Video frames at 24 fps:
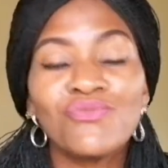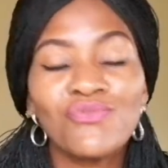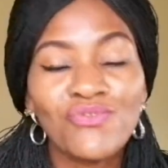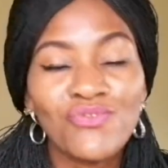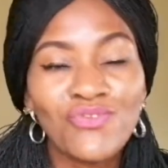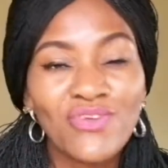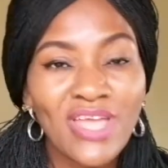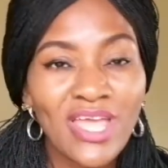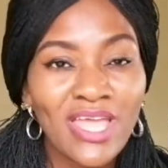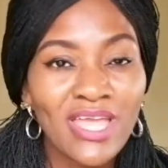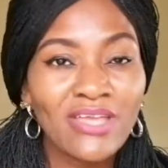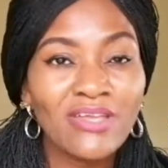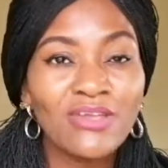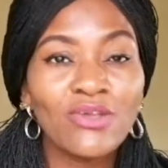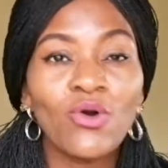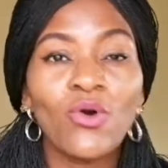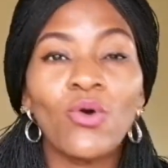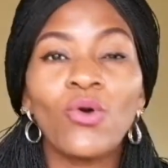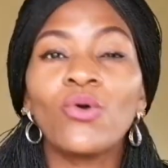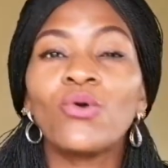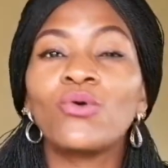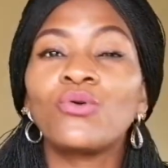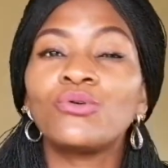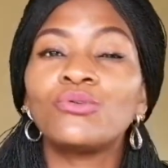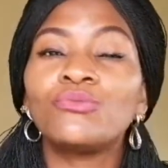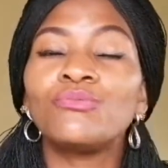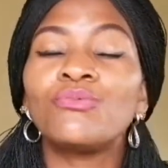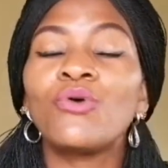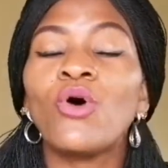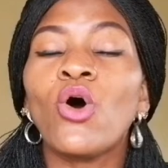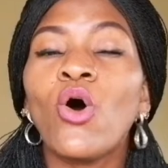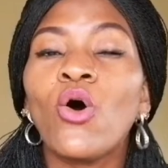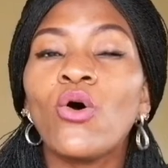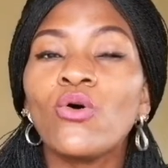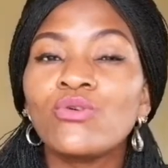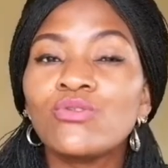could
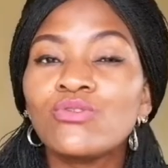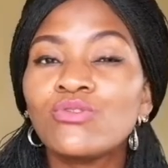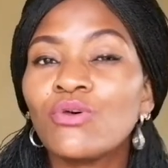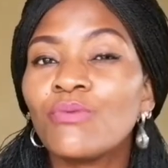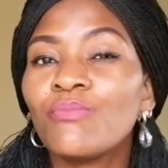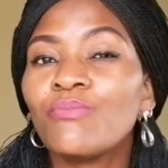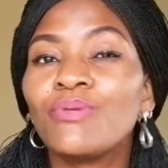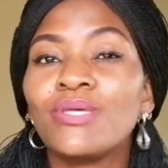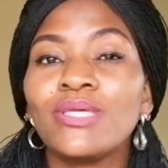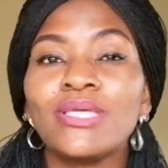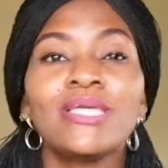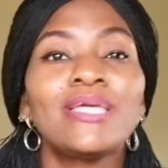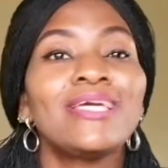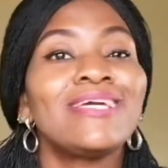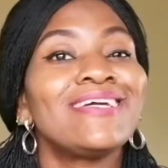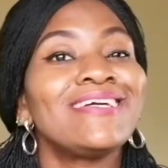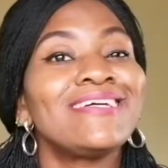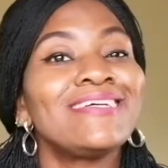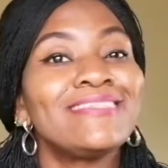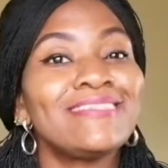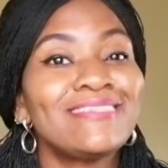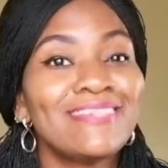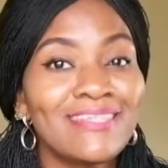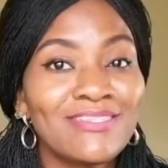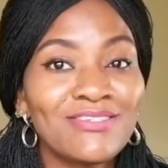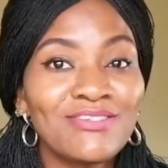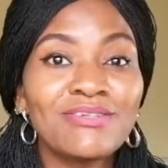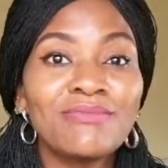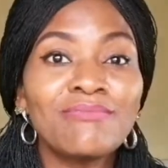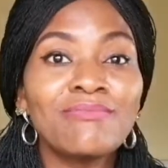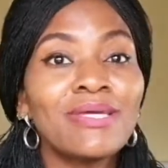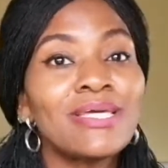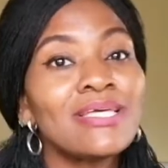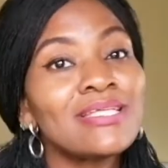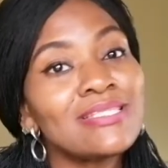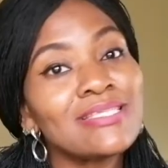also be
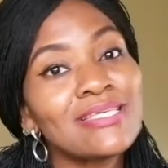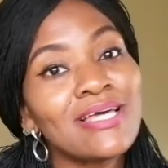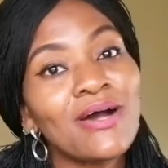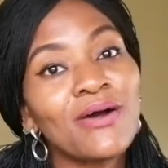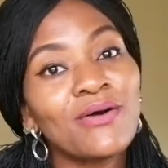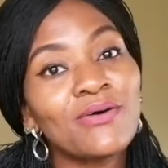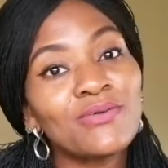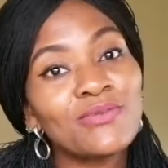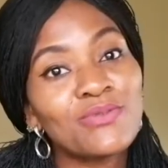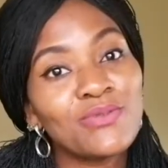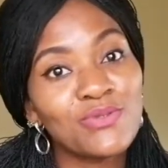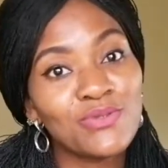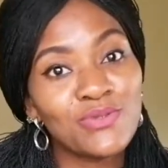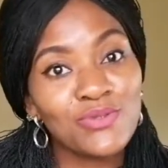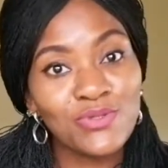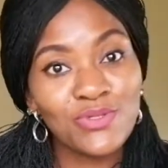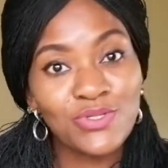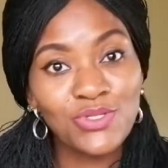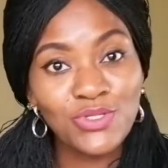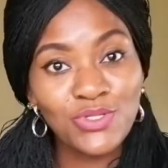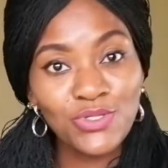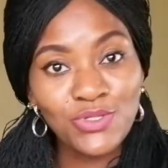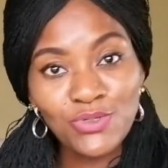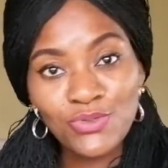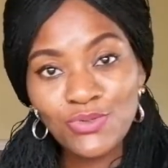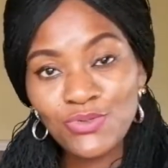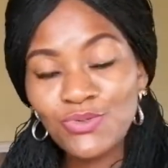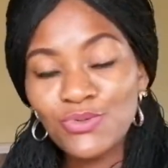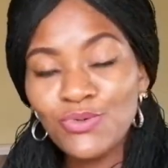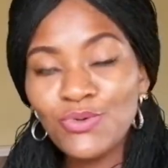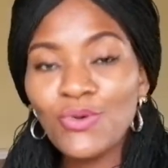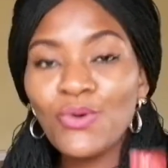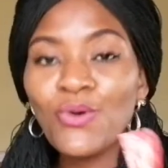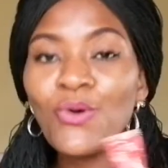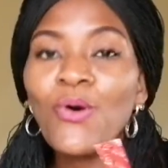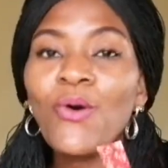detrimental to
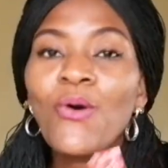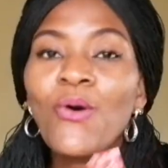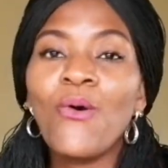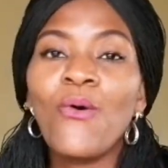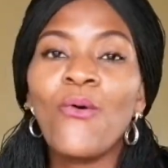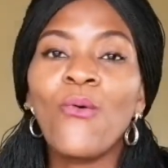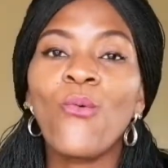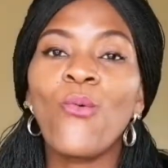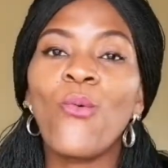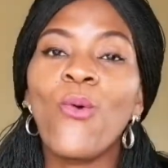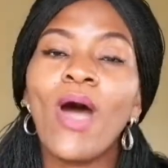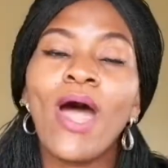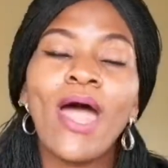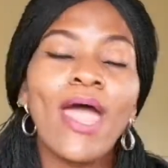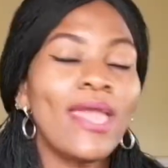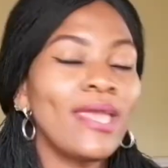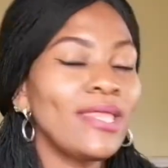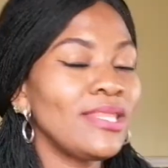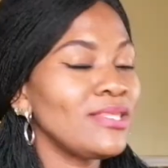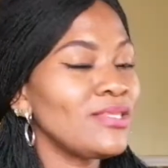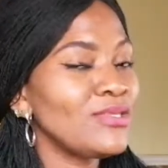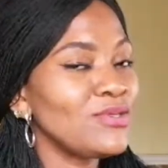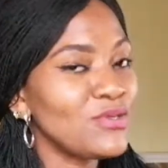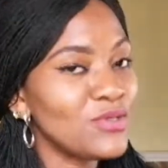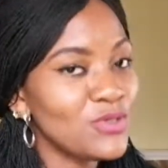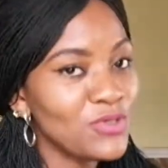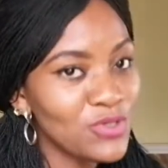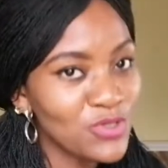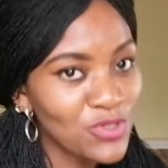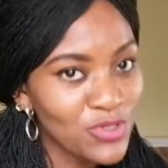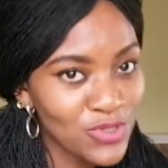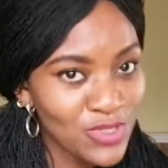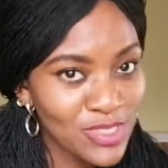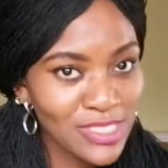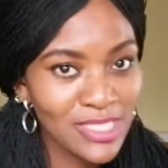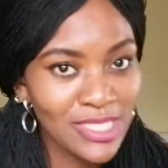you when you
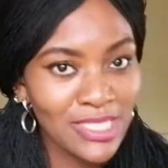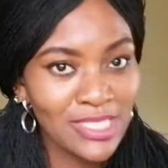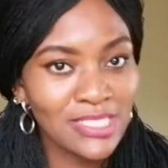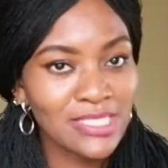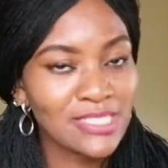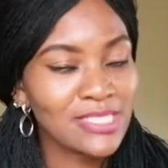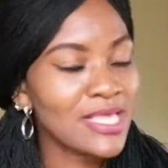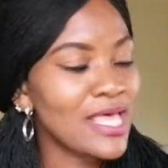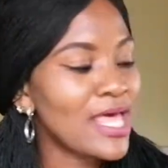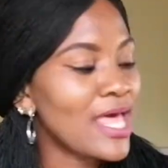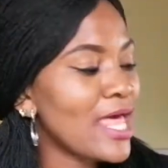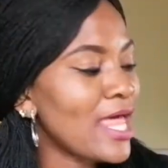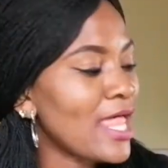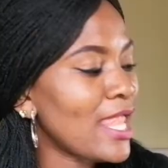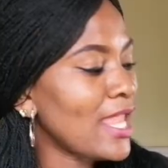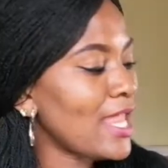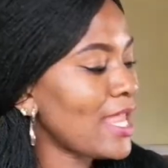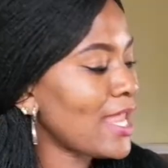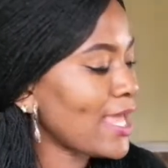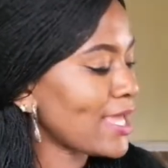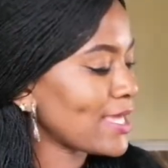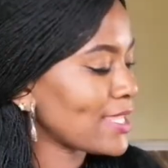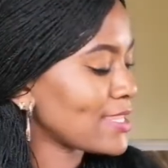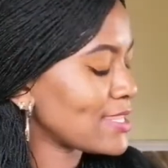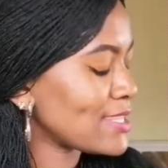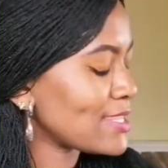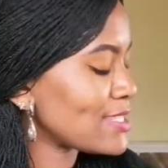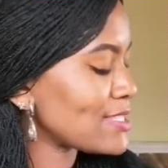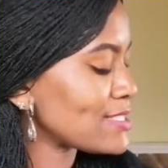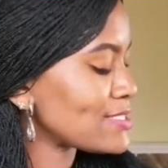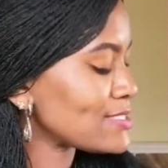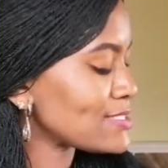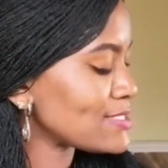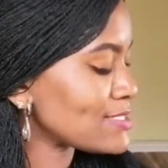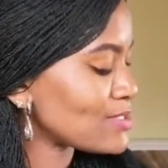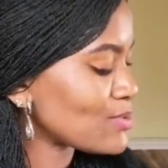use it. Like
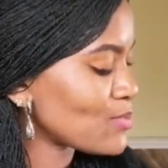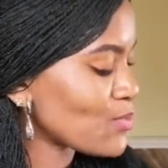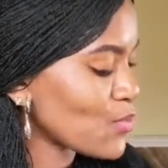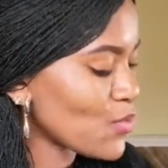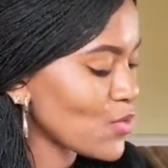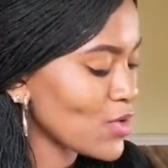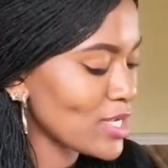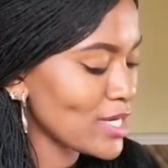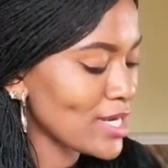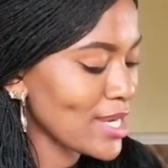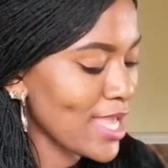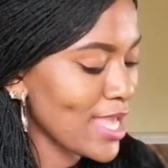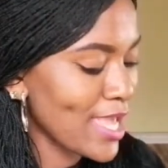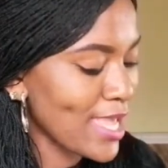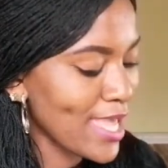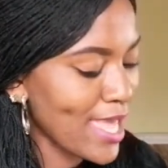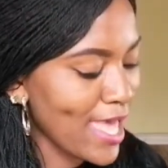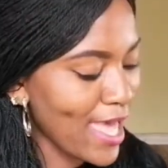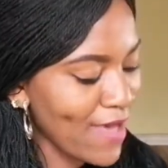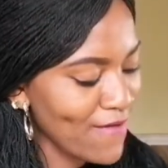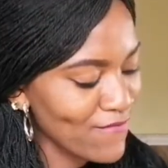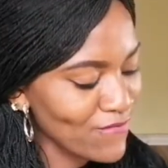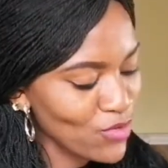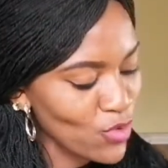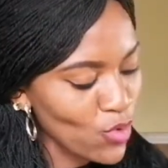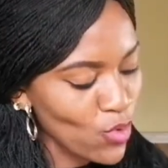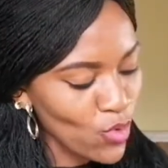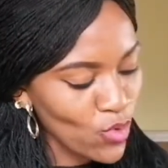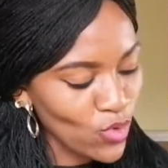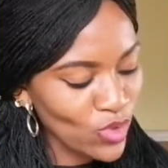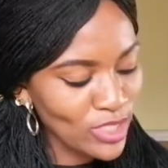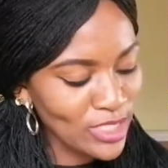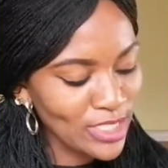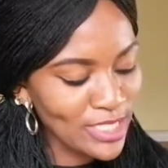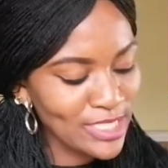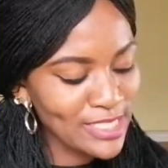this one I have
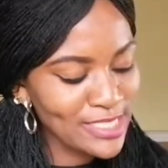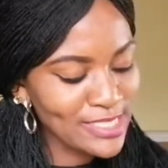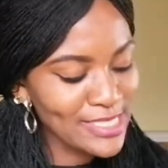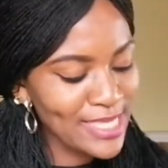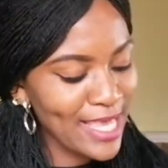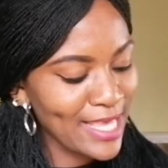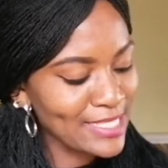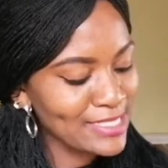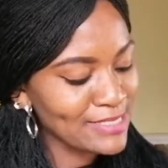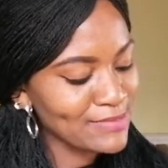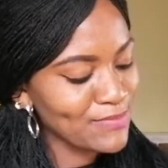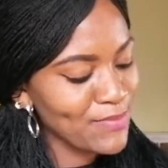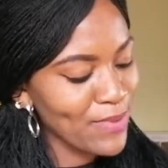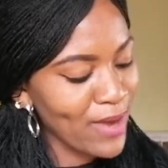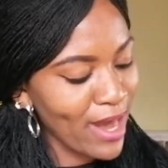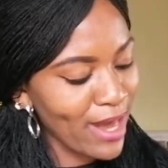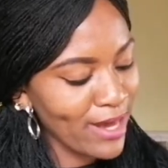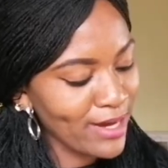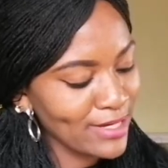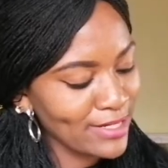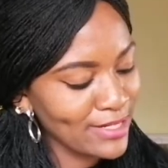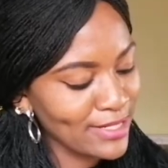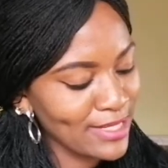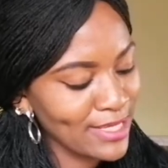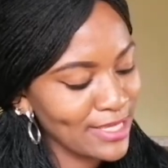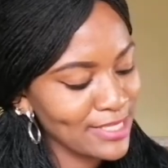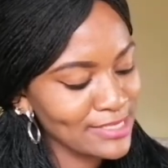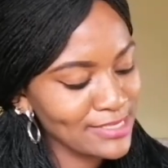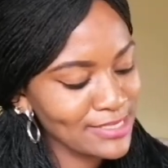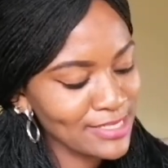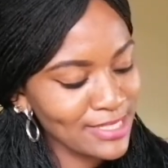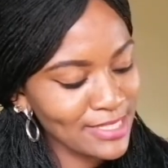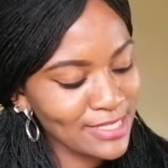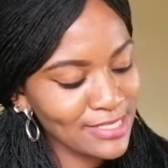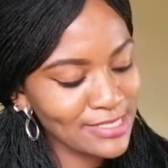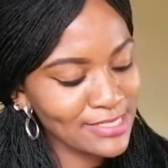on, its expiry date
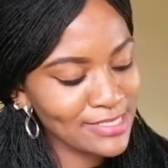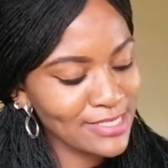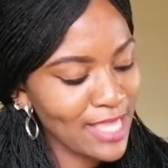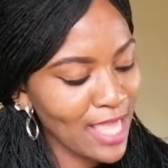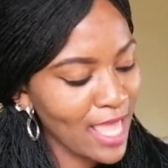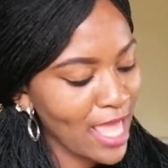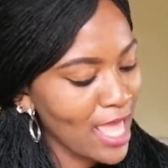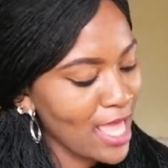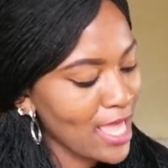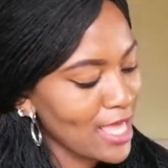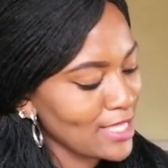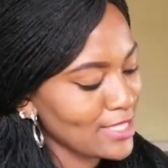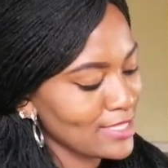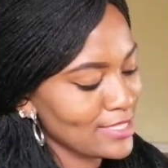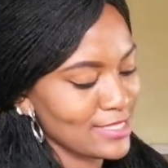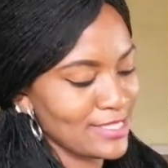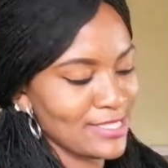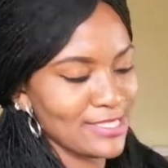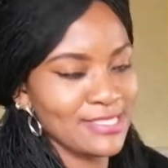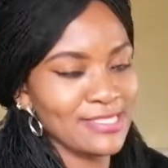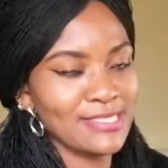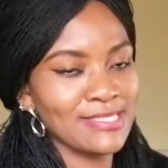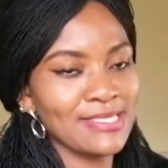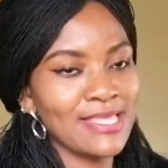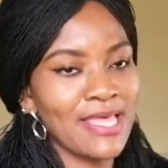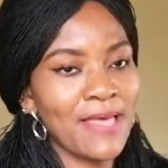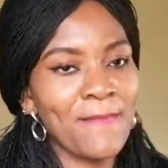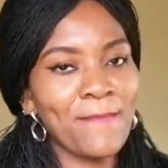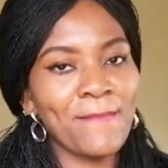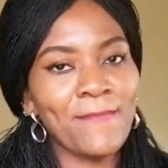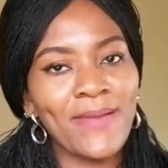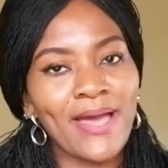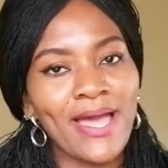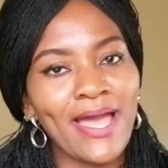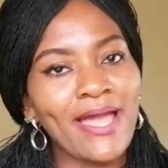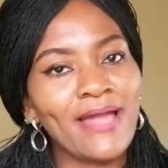is
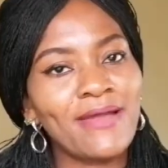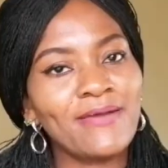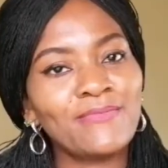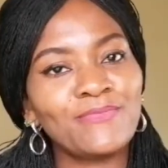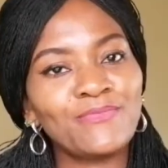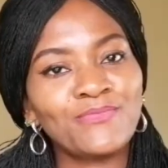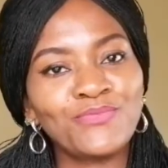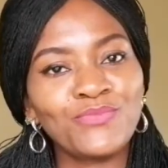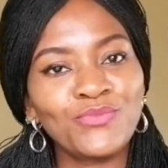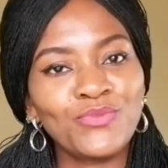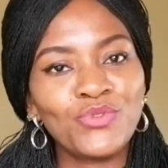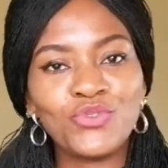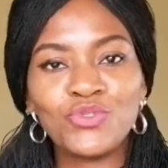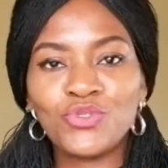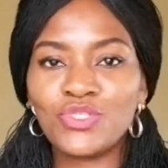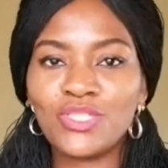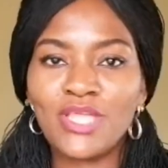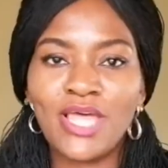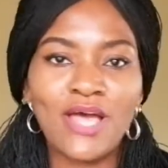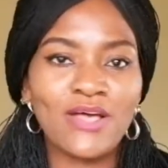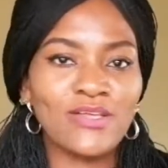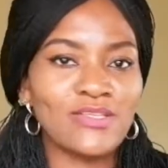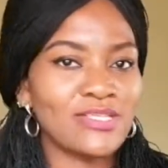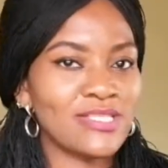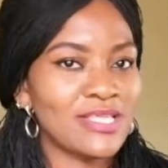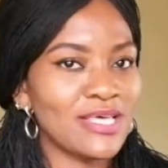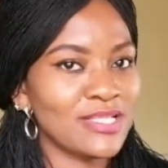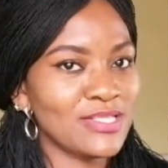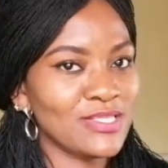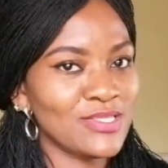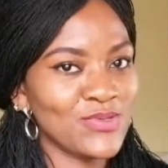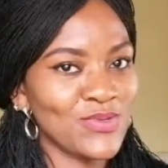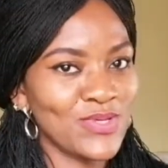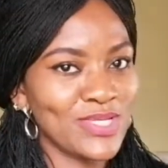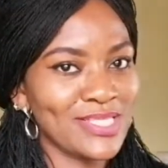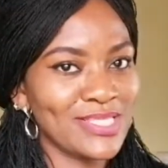December
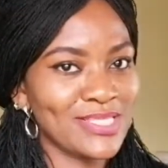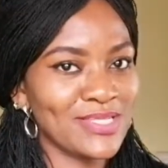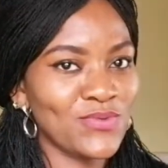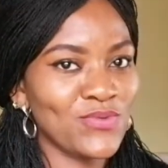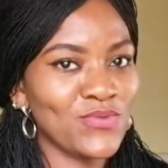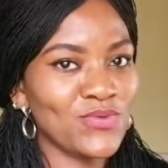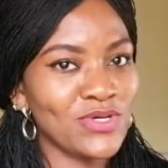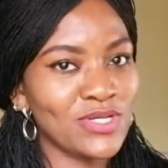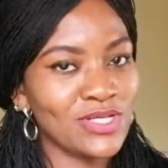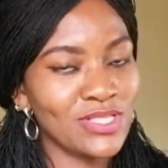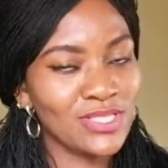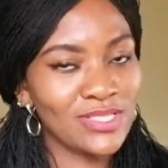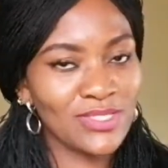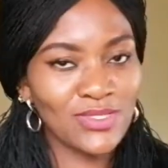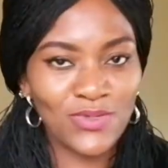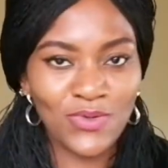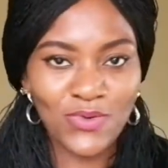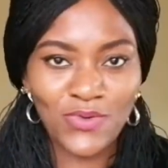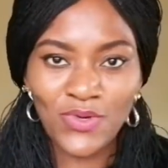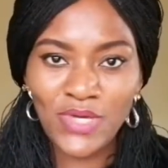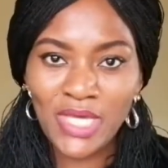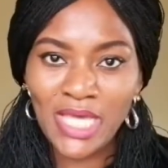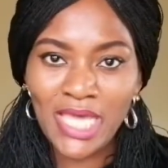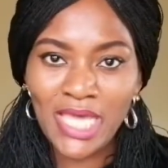2021, so